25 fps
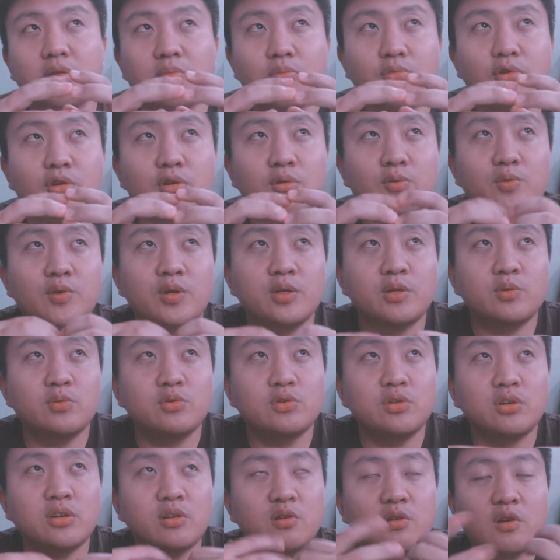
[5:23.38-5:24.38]
moreover,
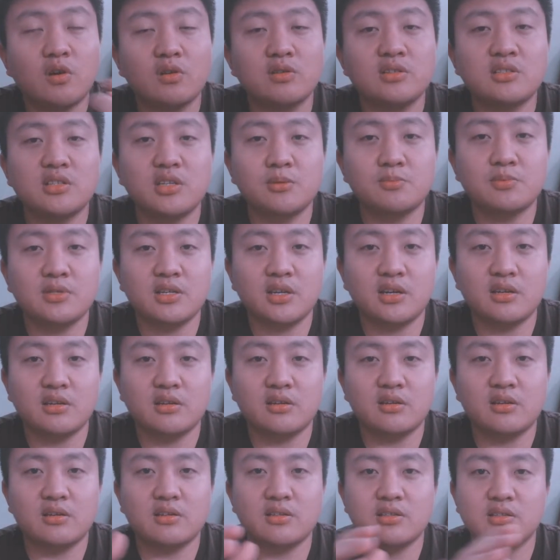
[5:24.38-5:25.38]
the concepts
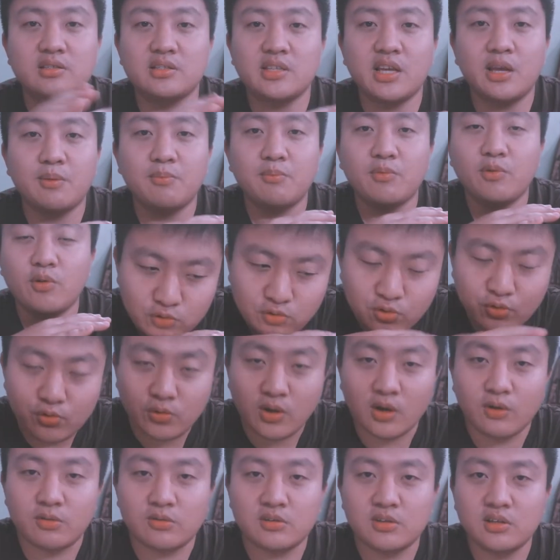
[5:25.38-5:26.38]
are same
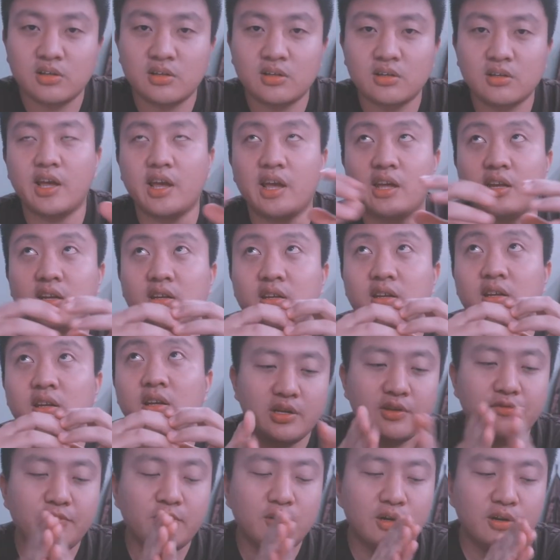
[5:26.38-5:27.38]
throughout. And
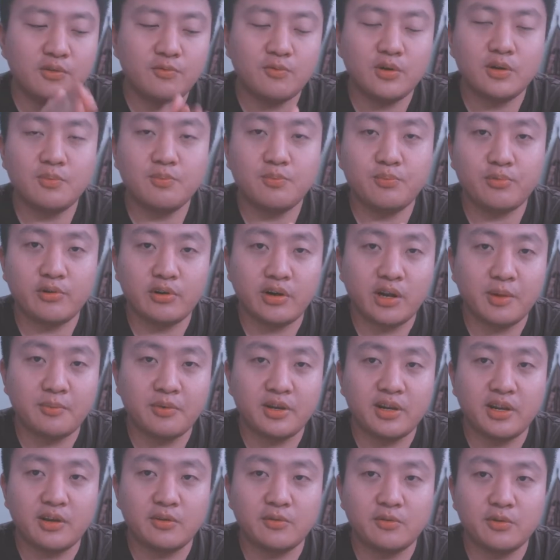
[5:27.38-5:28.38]
if you learn one
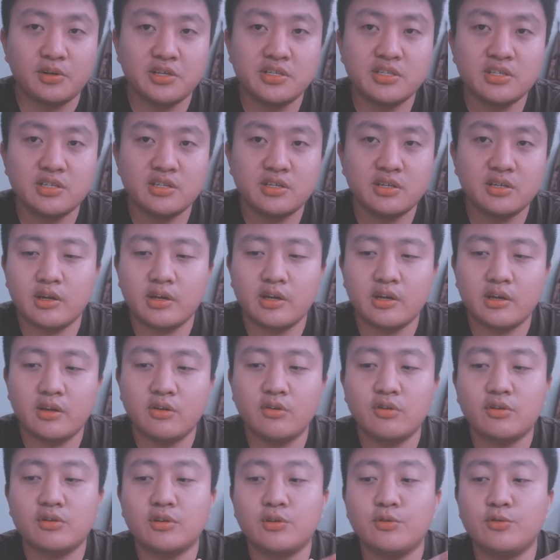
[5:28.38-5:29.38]
programming language,
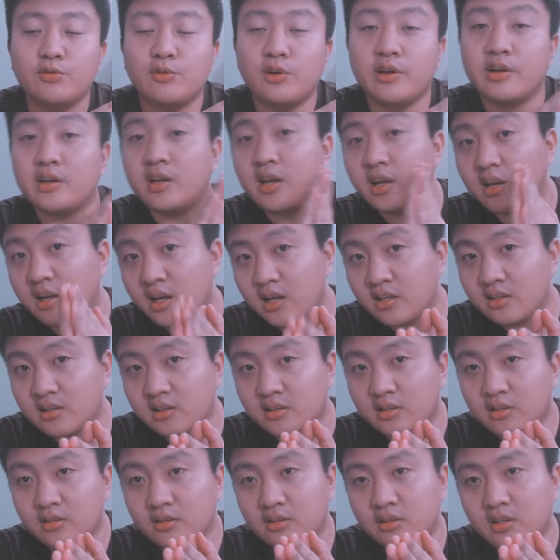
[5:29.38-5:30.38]
in order to learn
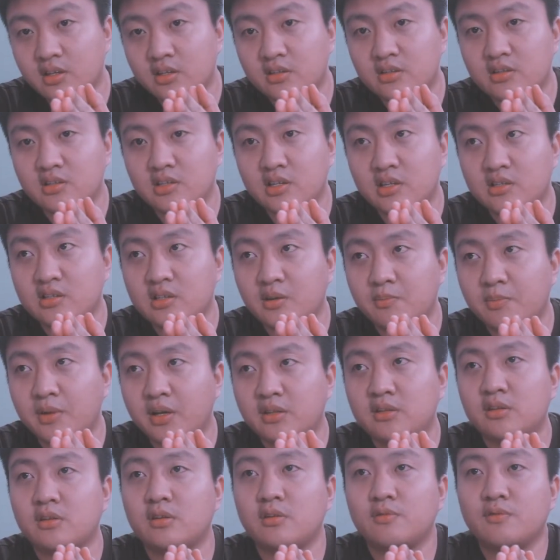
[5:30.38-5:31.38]
another, it's just a
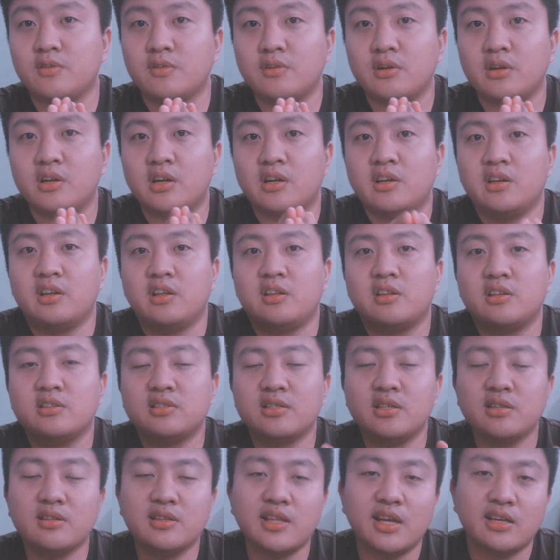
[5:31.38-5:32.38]
matter of learning the
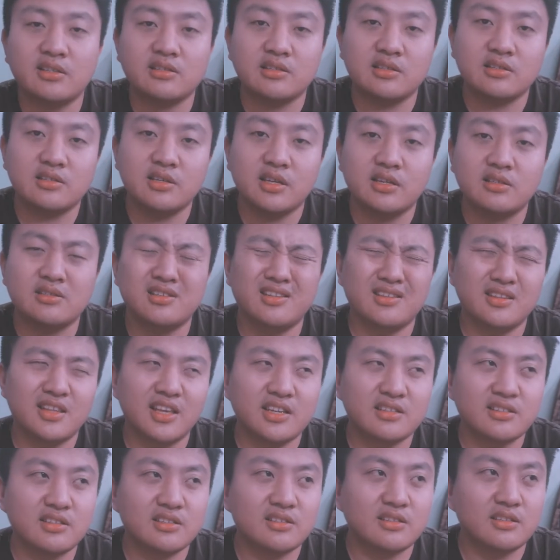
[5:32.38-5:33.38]
syntaxes. And
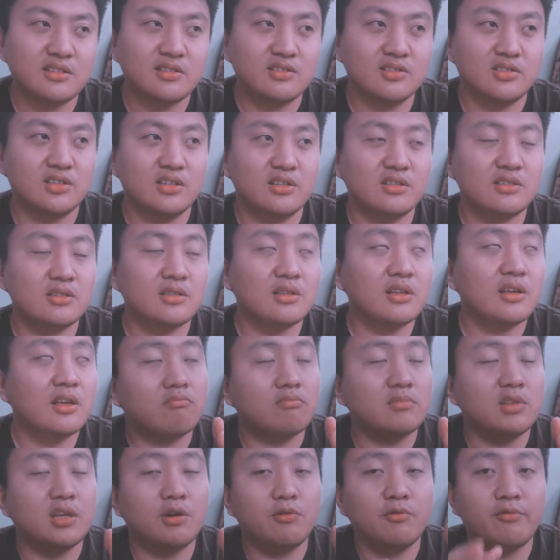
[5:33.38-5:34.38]
syntaxes is just
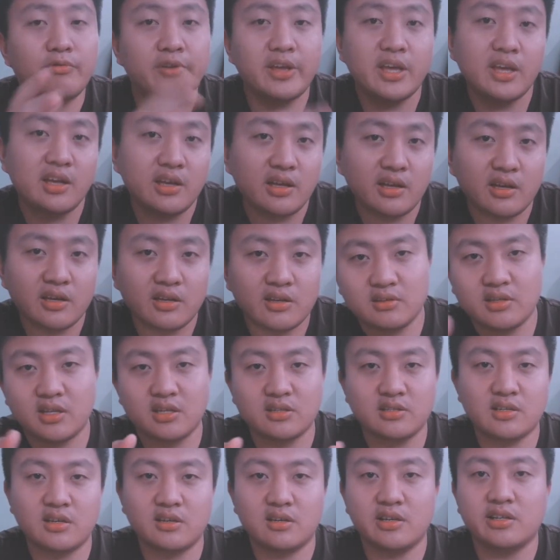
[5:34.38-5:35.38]
the way
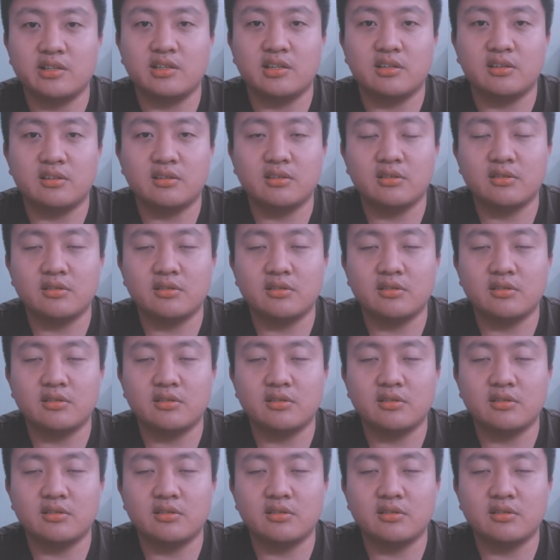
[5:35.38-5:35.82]
things are written.